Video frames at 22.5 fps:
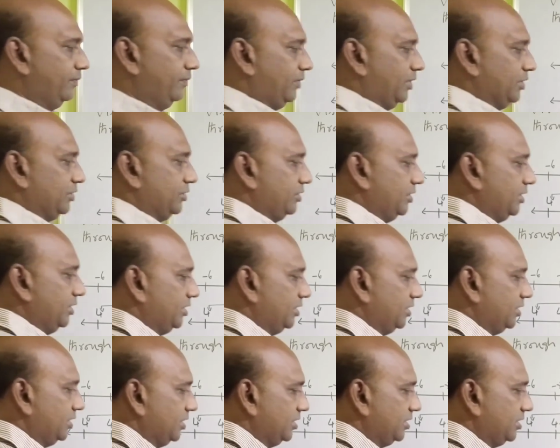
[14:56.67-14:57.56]
First
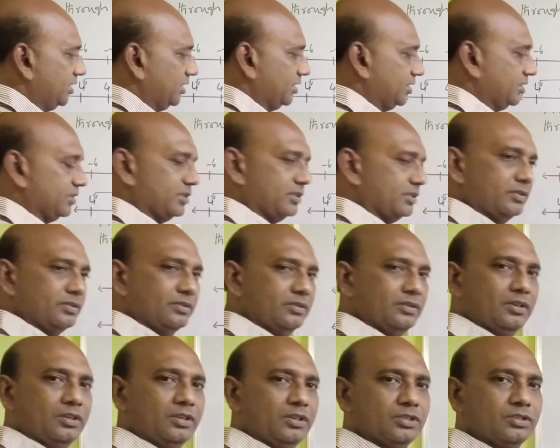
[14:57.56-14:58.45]
digit is 6.
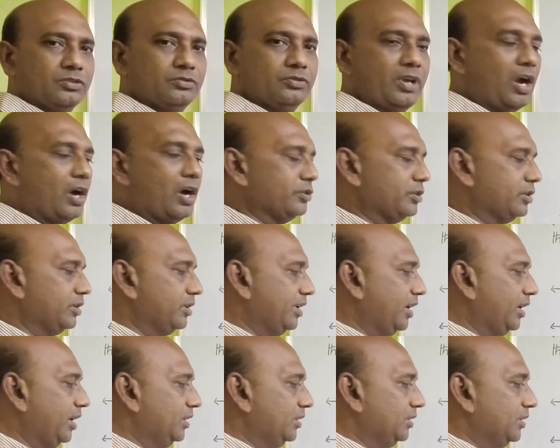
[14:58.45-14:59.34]
So we have to
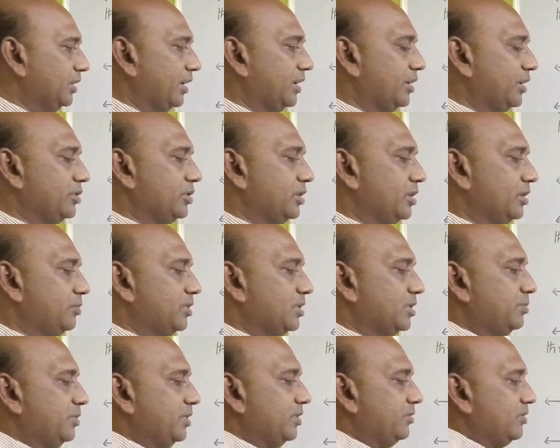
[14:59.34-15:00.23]
take the rational
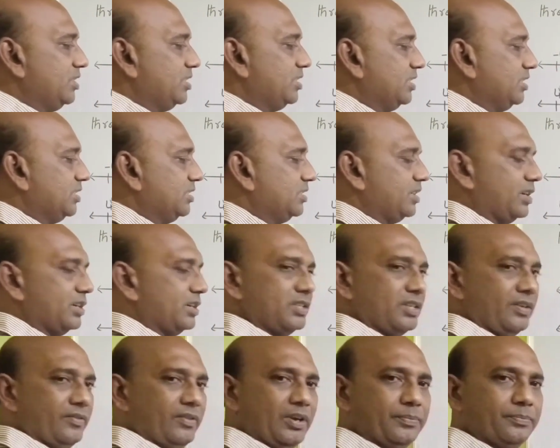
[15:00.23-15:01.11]
numbers between 6 and
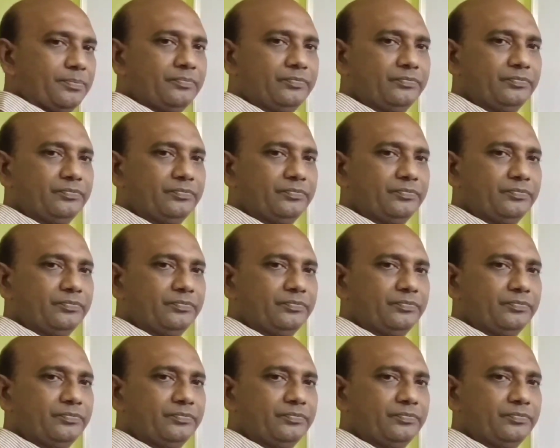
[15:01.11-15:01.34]
7.